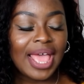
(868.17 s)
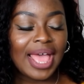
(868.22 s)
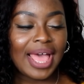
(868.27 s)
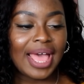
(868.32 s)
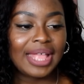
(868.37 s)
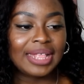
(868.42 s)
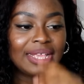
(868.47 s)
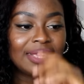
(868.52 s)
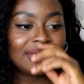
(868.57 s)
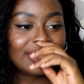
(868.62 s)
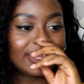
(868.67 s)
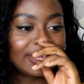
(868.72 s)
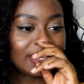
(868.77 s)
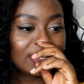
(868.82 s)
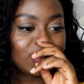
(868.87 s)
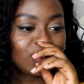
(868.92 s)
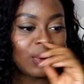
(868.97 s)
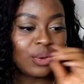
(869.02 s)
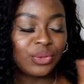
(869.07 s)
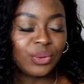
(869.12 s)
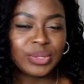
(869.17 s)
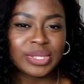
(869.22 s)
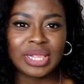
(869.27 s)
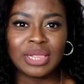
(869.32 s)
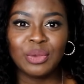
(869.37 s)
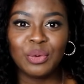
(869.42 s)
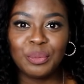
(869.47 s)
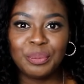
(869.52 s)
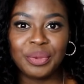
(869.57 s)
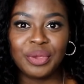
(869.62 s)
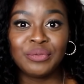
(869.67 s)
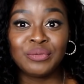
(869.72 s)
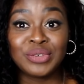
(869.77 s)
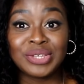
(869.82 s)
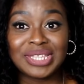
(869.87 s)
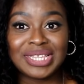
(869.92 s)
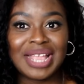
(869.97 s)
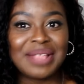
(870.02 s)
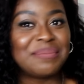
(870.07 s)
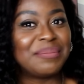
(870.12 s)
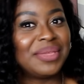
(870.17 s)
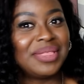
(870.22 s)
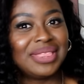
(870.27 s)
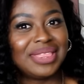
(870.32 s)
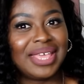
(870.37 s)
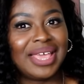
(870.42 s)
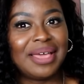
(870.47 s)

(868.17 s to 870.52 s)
and I think as well there was a little bit of resentment